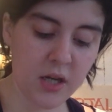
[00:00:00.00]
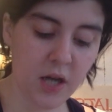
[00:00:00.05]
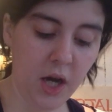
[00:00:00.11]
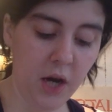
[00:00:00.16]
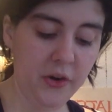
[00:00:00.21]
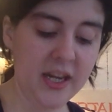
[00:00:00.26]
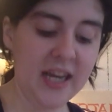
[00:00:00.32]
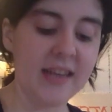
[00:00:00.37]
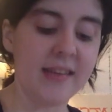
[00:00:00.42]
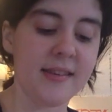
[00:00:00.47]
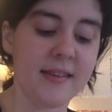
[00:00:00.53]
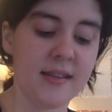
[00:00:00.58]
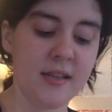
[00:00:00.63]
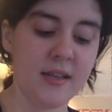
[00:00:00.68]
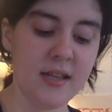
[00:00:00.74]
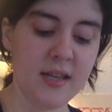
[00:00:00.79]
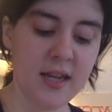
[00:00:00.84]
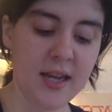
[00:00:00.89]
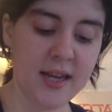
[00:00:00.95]
Oh, yes,
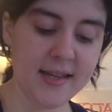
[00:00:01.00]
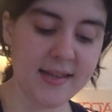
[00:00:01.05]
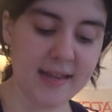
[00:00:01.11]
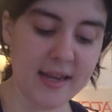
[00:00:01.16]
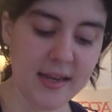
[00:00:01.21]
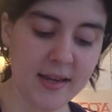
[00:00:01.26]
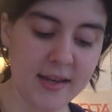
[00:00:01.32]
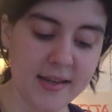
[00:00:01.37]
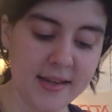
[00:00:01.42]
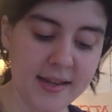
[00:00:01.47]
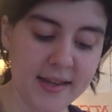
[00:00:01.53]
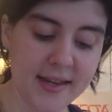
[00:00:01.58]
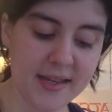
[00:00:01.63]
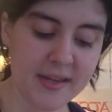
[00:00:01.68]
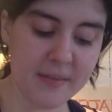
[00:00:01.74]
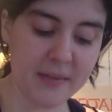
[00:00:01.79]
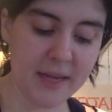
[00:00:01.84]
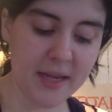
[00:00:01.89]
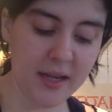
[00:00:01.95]
he said, turning
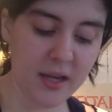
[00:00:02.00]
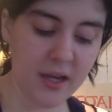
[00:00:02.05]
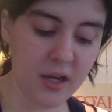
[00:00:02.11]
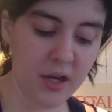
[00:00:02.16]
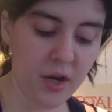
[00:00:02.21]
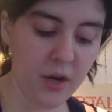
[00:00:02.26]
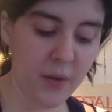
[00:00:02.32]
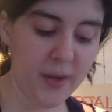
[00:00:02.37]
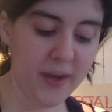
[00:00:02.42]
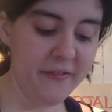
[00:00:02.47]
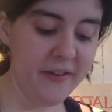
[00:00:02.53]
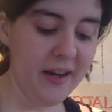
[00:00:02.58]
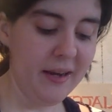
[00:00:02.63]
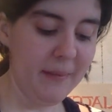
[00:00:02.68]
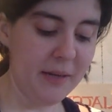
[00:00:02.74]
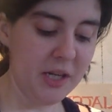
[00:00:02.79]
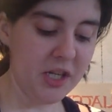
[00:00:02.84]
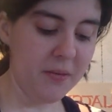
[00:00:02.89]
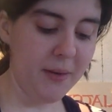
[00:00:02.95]
to me. We are
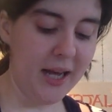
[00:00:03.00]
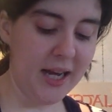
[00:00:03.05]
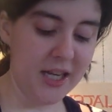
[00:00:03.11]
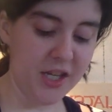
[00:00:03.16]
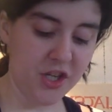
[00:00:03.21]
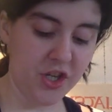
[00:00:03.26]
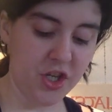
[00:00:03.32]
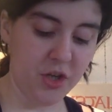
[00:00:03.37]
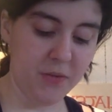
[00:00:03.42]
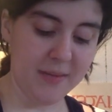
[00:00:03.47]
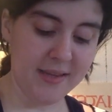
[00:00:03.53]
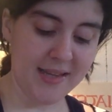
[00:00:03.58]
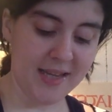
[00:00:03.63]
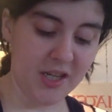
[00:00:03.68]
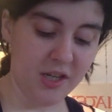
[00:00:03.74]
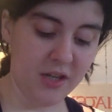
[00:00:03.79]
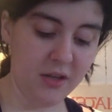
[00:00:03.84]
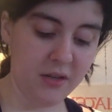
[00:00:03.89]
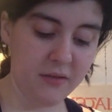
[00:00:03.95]
very much obliged to you, Miss
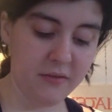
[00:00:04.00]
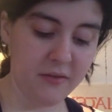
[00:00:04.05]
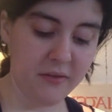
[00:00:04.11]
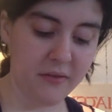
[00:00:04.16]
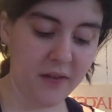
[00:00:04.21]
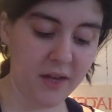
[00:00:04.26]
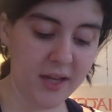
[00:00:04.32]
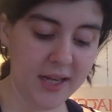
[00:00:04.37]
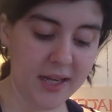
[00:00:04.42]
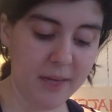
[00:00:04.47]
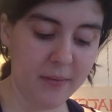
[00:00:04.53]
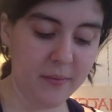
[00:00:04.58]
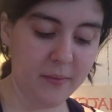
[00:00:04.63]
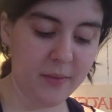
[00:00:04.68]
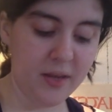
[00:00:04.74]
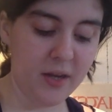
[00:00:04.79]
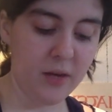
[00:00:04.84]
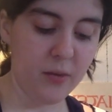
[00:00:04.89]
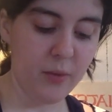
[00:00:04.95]
Hunter, for falling in
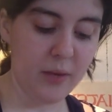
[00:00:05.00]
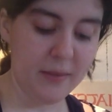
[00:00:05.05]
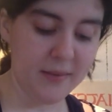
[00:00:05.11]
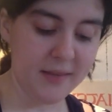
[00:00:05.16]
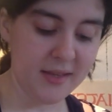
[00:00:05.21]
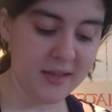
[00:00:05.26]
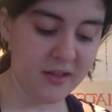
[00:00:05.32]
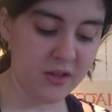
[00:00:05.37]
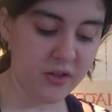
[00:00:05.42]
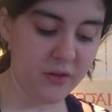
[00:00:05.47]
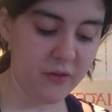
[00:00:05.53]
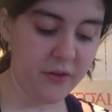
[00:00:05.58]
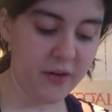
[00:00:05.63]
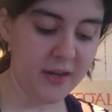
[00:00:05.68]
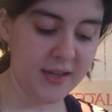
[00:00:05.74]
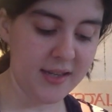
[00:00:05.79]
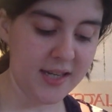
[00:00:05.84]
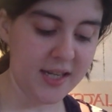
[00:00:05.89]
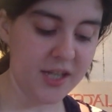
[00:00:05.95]
with our whims as so
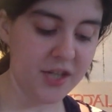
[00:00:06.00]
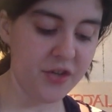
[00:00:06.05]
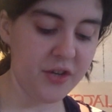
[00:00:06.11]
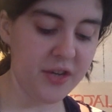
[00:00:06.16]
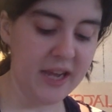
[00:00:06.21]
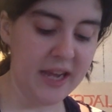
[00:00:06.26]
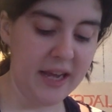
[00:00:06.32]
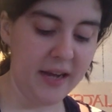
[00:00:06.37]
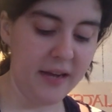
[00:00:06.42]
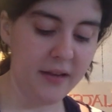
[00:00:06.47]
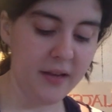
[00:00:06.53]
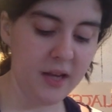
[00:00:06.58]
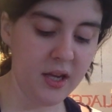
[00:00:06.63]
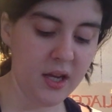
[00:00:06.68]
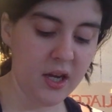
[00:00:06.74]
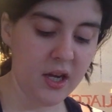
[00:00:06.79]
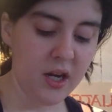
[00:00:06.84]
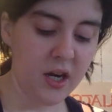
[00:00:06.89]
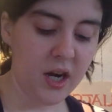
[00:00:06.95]
far as to cut your hair.
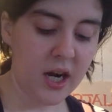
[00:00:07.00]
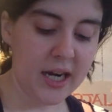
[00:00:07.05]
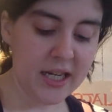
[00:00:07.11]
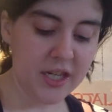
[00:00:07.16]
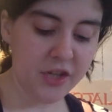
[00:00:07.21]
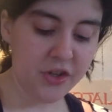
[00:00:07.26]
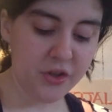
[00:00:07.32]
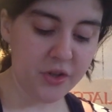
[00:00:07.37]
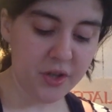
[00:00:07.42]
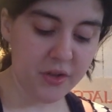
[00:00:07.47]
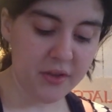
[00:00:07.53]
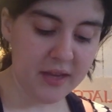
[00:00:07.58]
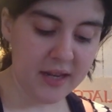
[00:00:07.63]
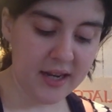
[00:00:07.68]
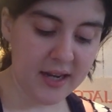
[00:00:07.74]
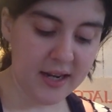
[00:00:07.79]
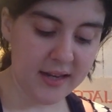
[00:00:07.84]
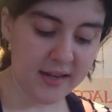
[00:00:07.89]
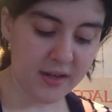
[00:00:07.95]
I assure you that
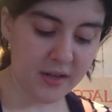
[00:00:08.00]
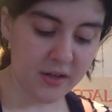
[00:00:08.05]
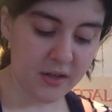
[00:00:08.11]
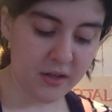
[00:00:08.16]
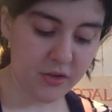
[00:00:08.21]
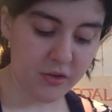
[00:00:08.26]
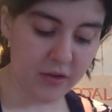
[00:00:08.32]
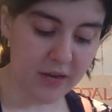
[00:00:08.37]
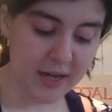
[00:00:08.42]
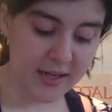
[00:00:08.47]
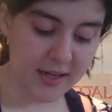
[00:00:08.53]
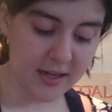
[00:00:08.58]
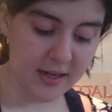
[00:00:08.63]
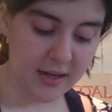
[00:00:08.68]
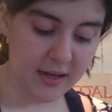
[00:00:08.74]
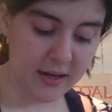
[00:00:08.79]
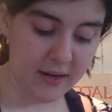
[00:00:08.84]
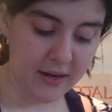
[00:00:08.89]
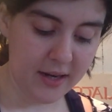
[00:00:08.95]
it has not
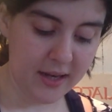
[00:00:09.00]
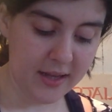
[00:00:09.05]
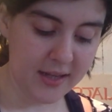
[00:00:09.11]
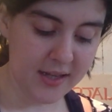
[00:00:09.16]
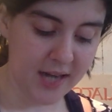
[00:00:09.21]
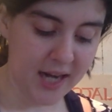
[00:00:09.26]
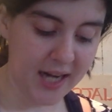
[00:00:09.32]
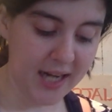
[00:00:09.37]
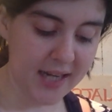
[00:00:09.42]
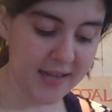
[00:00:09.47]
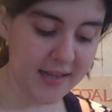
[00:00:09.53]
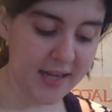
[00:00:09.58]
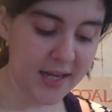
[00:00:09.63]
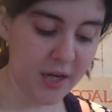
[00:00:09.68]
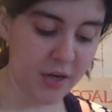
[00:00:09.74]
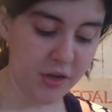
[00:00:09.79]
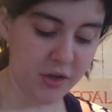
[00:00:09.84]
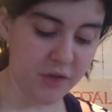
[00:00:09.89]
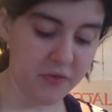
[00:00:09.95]
detracted in the tiniest
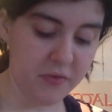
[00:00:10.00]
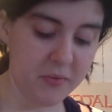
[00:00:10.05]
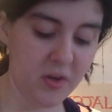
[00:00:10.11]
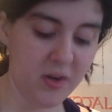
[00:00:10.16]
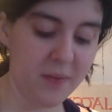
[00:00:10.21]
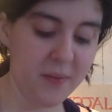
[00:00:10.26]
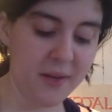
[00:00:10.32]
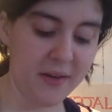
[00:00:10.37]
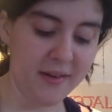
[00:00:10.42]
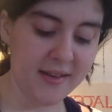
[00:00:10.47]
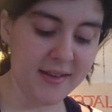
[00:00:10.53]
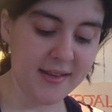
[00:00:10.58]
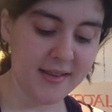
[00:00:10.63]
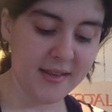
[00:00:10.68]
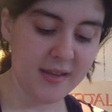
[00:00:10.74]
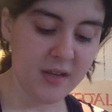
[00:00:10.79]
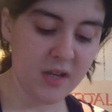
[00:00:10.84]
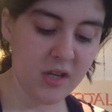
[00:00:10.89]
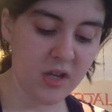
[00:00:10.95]
iota from your
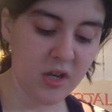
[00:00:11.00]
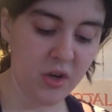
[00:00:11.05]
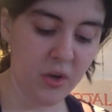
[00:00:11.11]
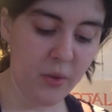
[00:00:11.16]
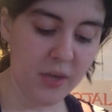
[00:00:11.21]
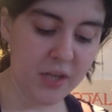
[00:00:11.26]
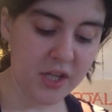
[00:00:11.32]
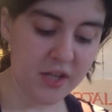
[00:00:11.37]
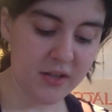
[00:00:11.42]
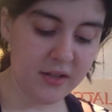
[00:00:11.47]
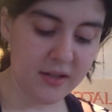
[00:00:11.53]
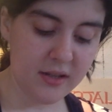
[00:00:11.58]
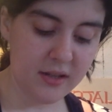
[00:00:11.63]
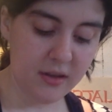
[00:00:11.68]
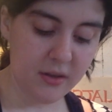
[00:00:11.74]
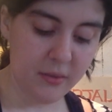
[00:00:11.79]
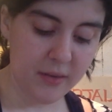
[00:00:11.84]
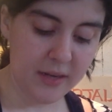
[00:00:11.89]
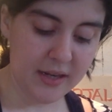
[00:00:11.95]
appearance. We shall
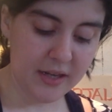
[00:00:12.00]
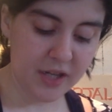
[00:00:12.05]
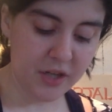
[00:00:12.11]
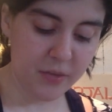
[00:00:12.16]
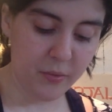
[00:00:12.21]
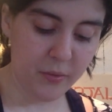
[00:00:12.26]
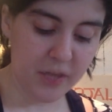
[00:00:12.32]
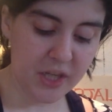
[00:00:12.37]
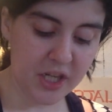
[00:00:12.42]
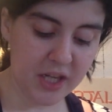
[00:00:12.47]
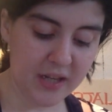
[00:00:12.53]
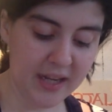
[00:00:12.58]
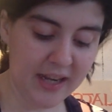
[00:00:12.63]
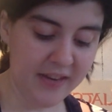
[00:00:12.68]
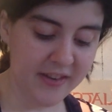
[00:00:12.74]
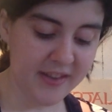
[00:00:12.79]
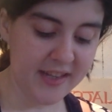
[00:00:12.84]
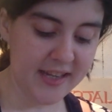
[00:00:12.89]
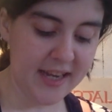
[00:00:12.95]
we, we shall
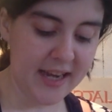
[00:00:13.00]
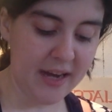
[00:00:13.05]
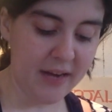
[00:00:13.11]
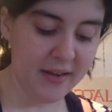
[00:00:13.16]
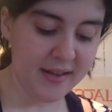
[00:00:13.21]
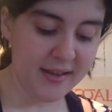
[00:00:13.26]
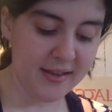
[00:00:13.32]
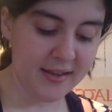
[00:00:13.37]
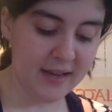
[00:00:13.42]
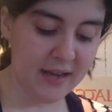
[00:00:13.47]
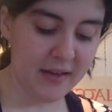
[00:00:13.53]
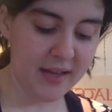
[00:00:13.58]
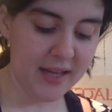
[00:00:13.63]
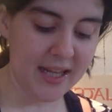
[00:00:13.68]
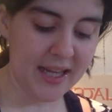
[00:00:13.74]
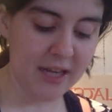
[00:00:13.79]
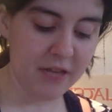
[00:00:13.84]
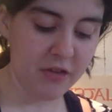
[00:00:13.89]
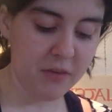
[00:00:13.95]
now see how this how the
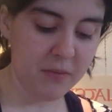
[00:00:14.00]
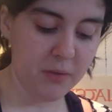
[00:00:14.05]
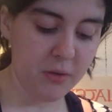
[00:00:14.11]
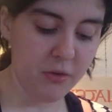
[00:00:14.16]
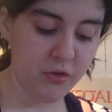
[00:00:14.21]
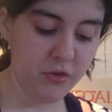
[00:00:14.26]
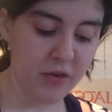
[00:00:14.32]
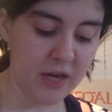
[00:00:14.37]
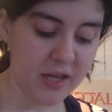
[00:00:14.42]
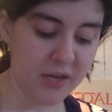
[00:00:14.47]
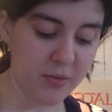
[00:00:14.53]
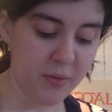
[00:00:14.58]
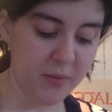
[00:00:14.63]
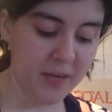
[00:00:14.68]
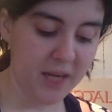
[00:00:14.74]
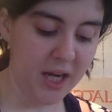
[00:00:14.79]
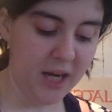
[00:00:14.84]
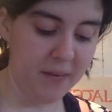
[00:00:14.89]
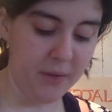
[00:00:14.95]
electric blue dress will
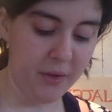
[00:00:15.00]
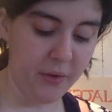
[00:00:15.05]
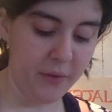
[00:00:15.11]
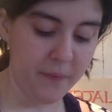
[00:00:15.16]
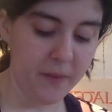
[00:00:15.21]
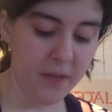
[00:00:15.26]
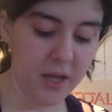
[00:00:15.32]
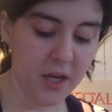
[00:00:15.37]
become you.